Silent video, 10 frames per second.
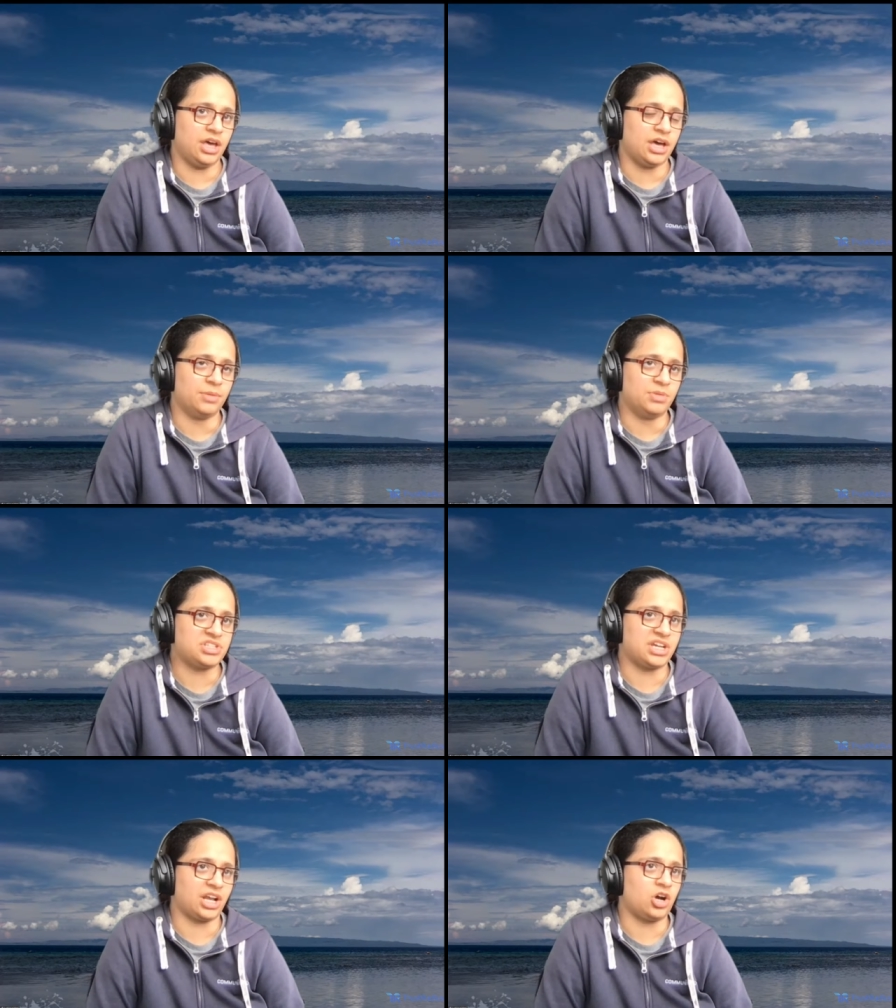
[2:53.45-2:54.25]
uh,
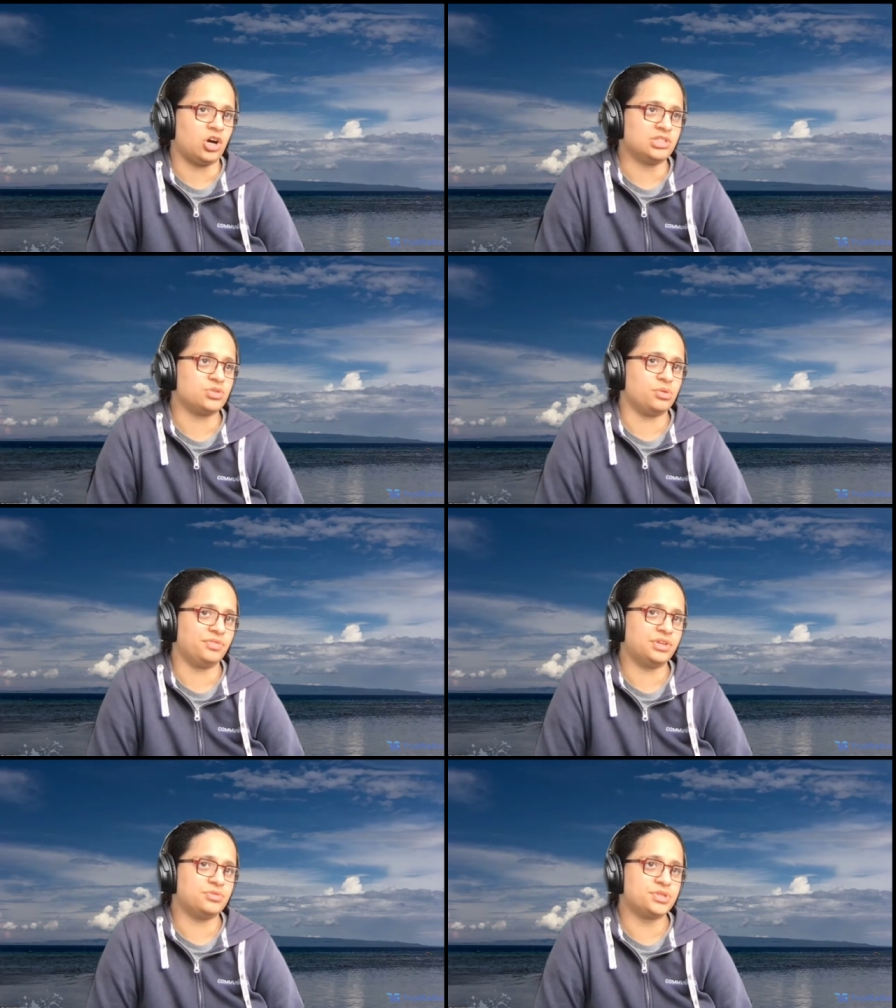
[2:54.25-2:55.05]
these kind of console
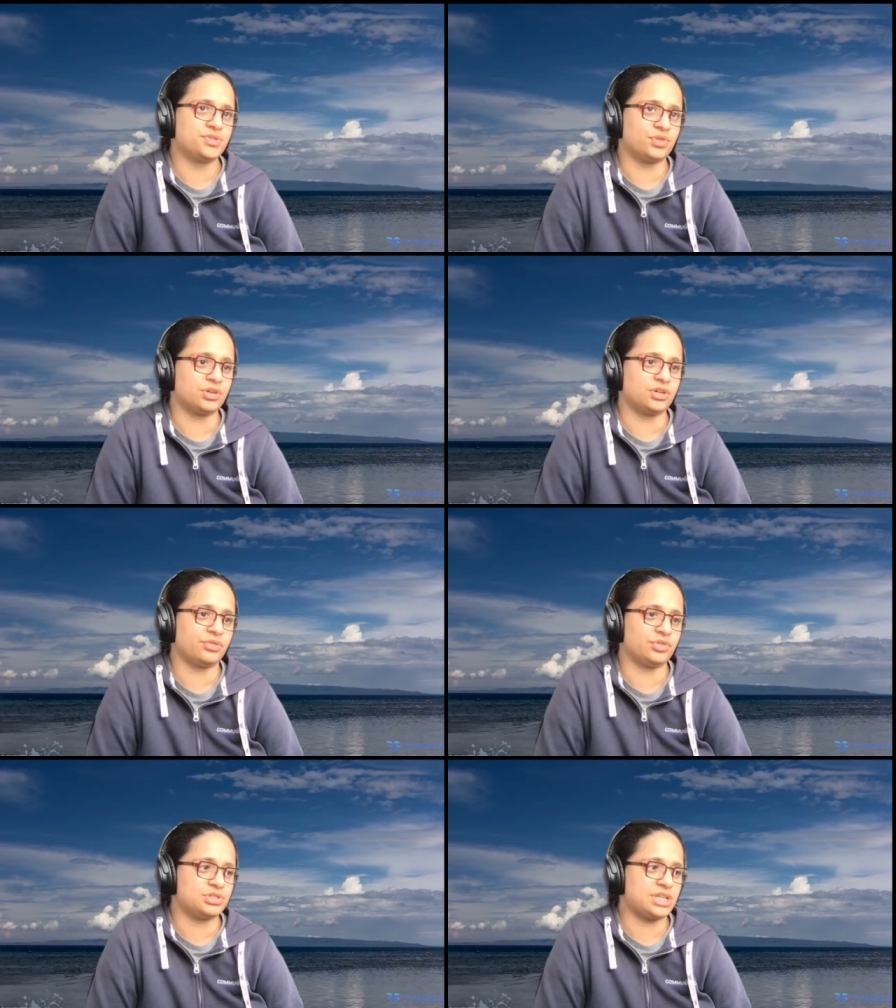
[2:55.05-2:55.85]
views for,
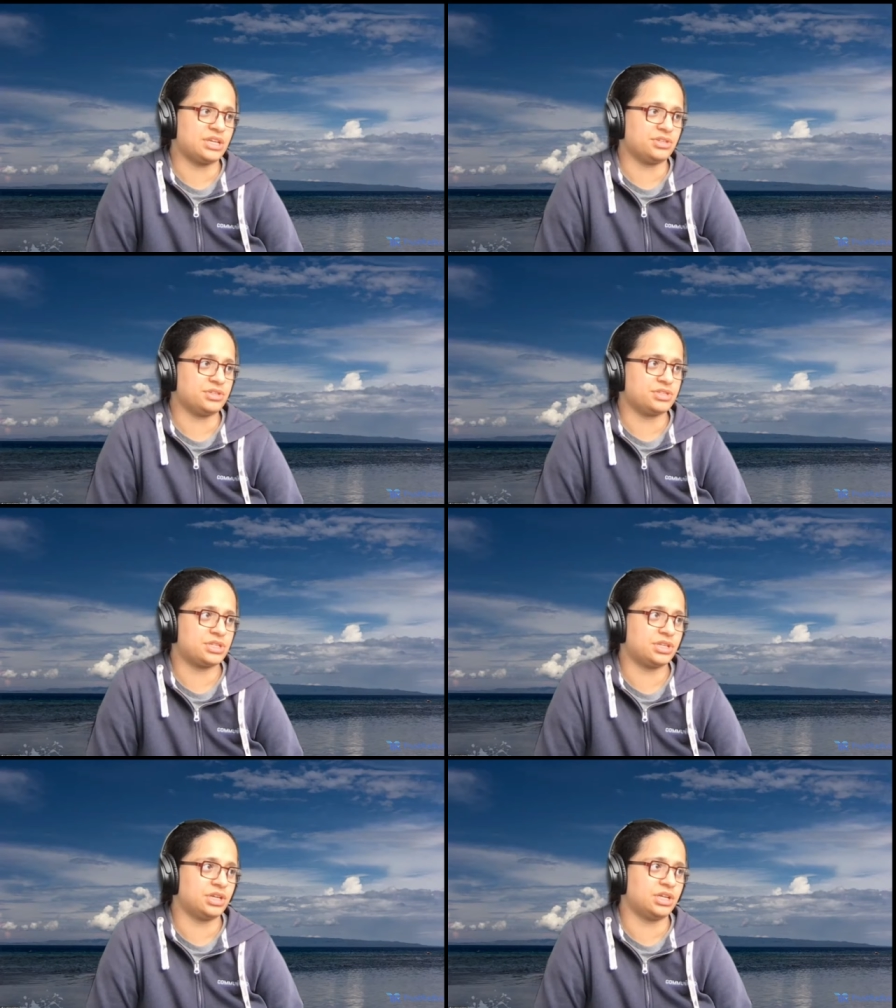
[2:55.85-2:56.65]
for
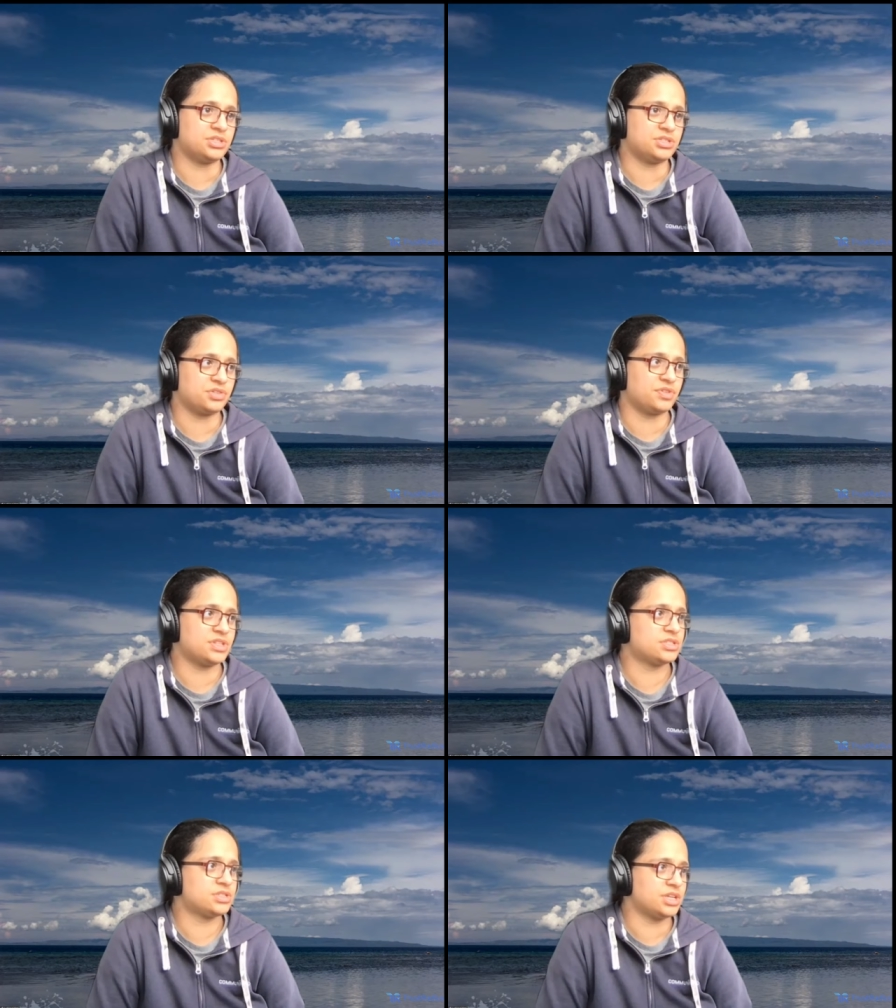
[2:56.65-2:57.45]
sales and
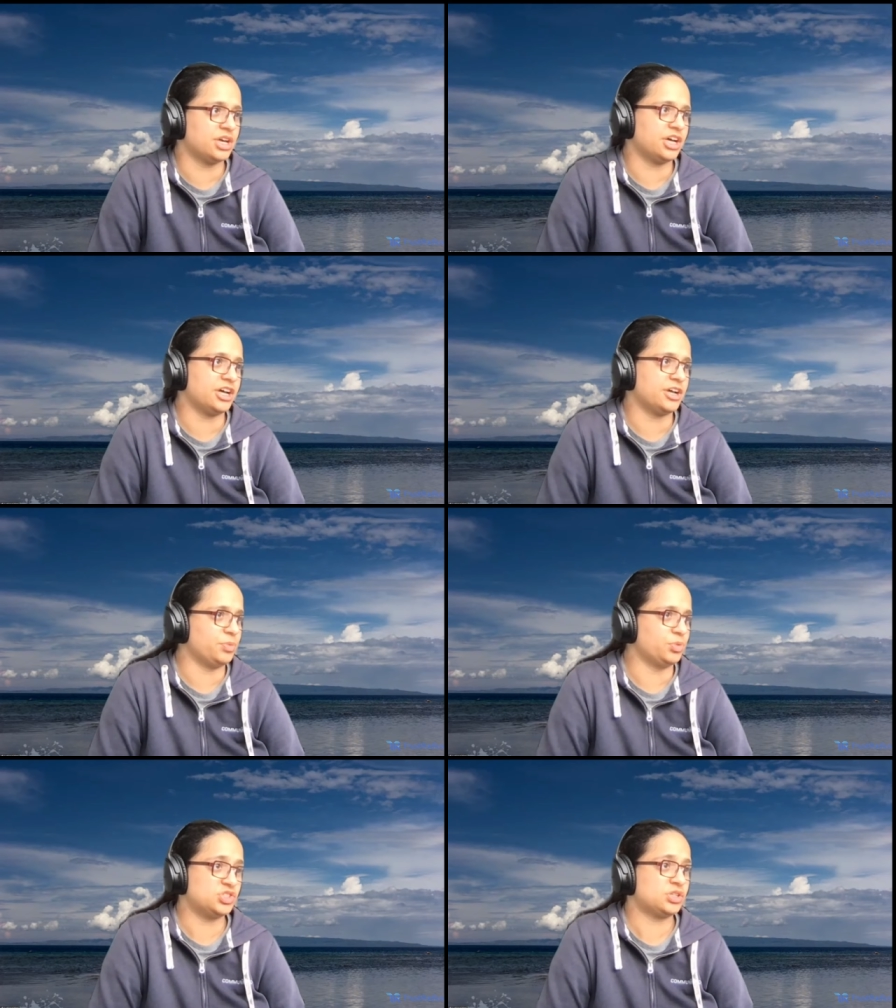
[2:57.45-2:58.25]
service,
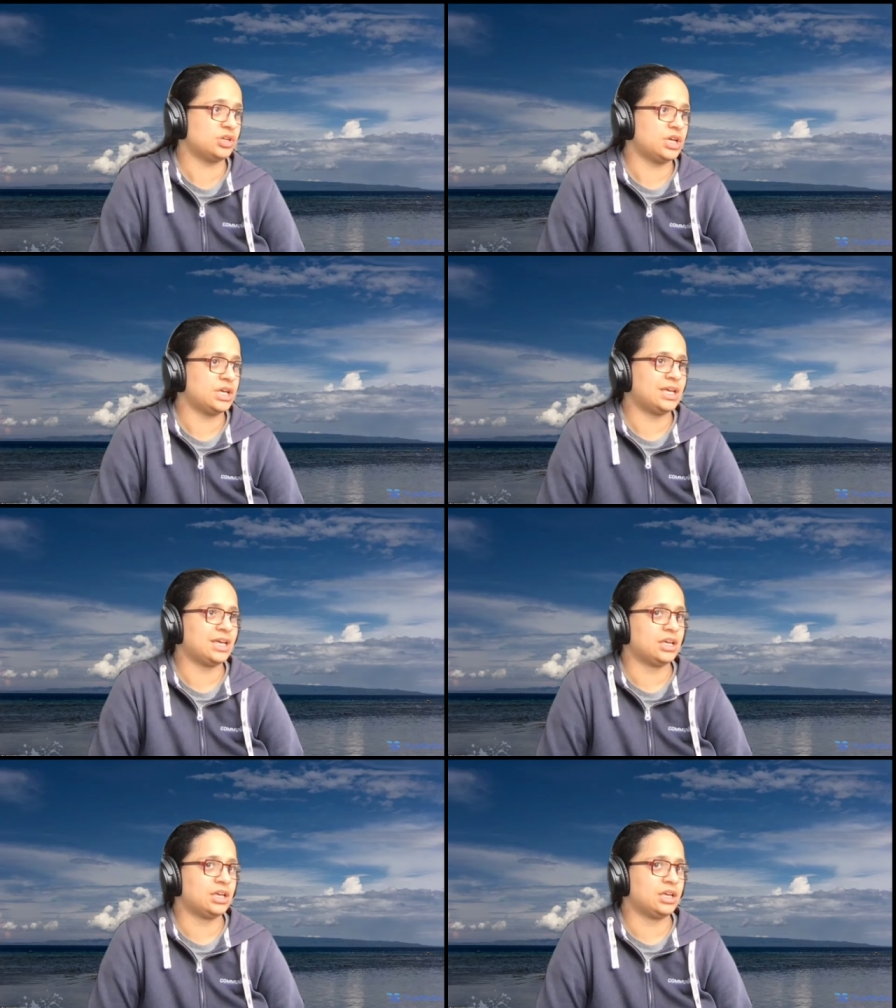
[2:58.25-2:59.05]
um, which
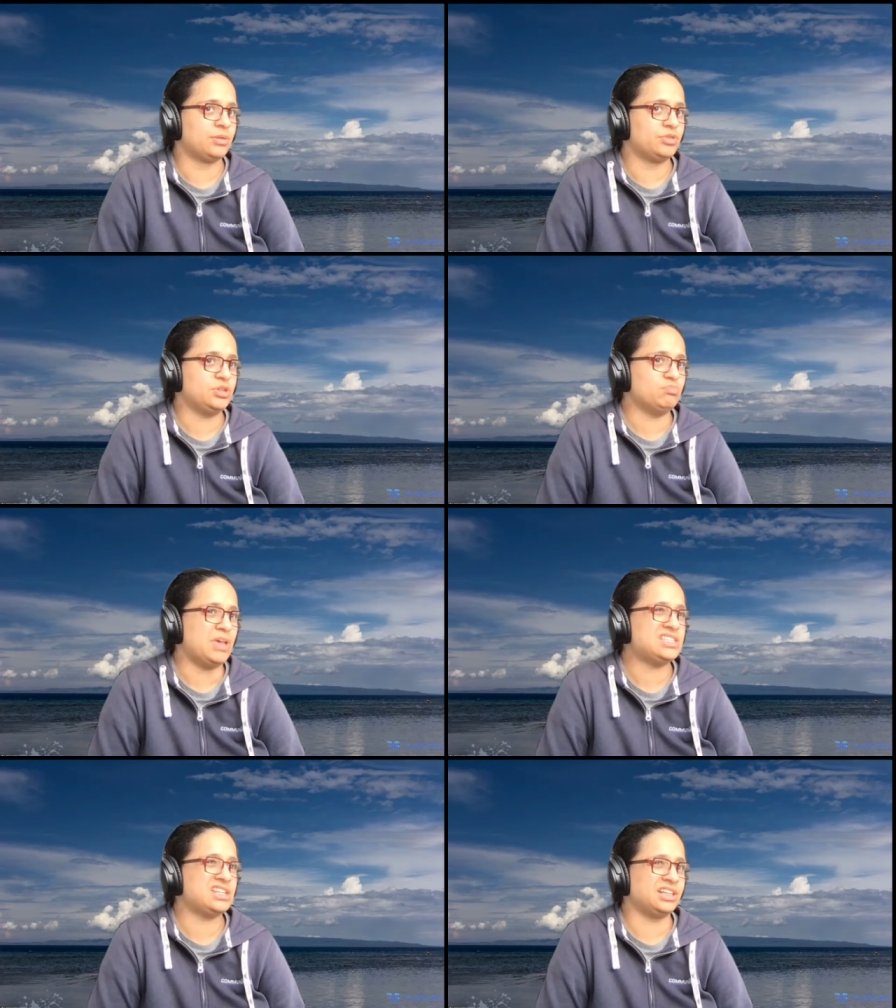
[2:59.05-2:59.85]

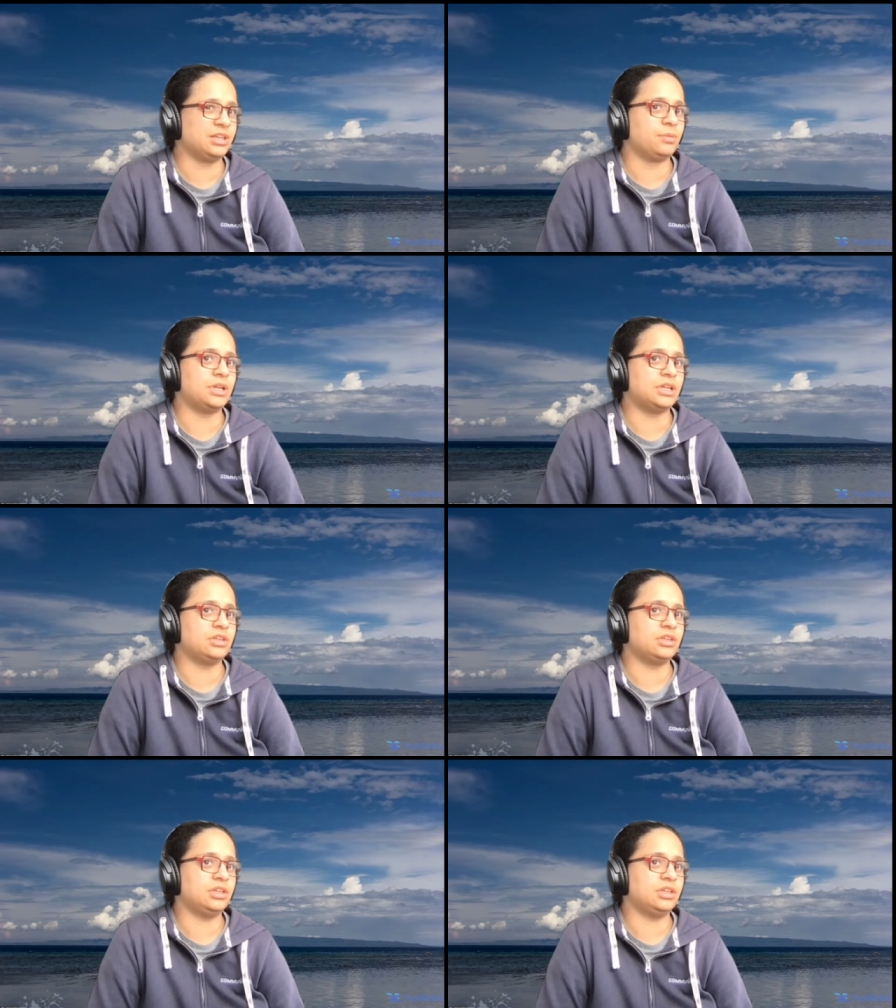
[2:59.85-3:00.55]
makes it a little bit